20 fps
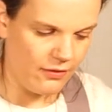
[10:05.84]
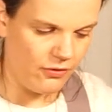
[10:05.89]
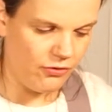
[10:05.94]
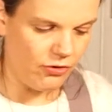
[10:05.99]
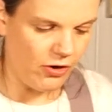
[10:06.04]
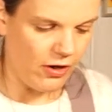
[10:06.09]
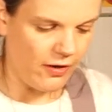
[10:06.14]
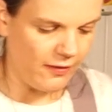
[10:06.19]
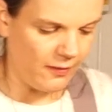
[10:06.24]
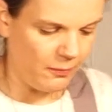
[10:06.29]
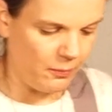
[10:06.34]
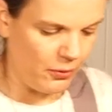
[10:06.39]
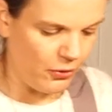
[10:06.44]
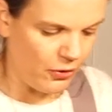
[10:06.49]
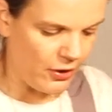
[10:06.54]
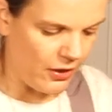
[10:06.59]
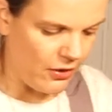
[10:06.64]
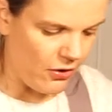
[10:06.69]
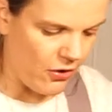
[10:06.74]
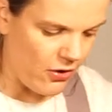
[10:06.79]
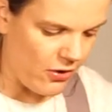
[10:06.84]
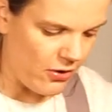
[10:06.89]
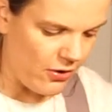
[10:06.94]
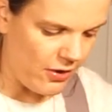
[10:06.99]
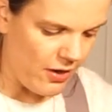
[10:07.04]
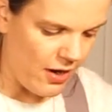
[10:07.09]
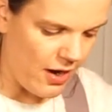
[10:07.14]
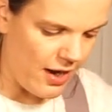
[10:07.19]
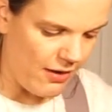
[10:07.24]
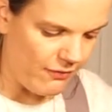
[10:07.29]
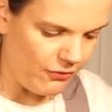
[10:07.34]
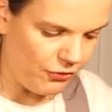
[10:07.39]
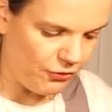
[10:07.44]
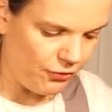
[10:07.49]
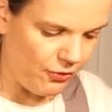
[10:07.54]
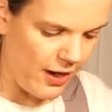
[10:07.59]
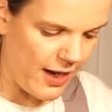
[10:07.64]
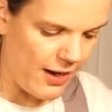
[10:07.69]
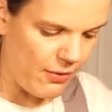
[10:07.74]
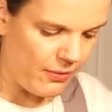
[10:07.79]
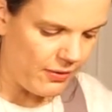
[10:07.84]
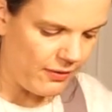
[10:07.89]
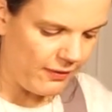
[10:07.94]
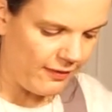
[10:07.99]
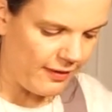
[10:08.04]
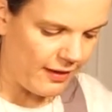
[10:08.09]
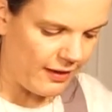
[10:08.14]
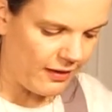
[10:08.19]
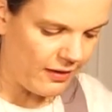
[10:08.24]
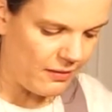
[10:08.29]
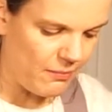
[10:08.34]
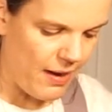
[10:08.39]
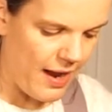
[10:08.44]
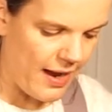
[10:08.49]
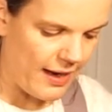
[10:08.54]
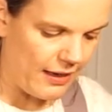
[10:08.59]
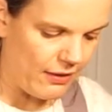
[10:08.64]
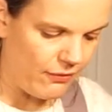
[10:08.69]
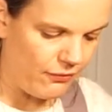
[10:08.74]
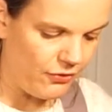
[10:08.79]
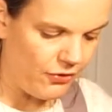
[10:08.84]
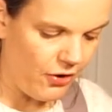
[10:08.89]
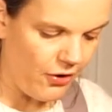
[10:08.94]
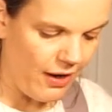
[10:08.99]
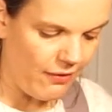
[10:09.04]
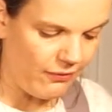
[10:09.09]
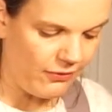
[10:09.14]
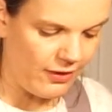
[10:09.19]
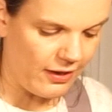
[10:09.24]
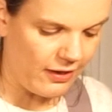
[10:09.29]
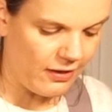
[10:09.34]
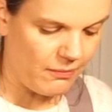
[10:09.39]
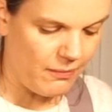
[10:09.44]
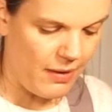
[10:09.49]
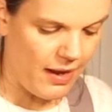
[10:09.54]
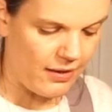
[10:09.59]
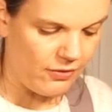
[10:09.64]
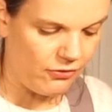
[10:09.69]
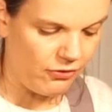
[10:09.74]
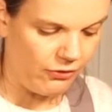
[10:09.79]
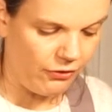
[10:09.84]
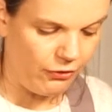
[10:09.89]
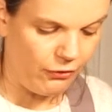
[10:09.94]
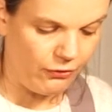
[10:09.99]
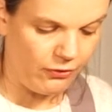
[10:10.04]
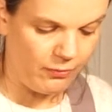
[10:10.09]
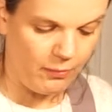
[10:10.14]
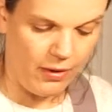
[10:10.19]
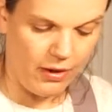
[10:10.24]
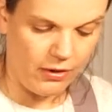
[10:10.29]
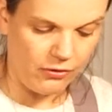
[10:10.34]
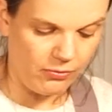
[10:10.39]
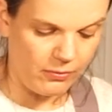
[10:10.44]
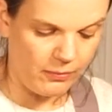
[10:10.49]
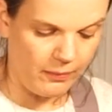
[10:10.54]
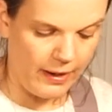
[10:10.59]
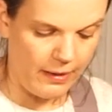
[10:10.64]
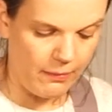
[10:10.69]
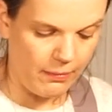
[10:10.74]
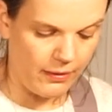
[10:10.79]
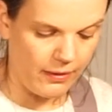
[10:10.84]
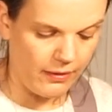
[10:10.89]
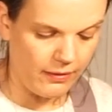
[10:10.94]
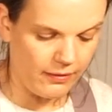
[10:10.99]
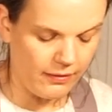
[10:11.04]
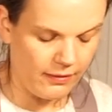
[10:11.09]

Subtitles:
just put it on. I have a tray with a silicone mat here. If you don't have silicone mat, just use some parchment paper.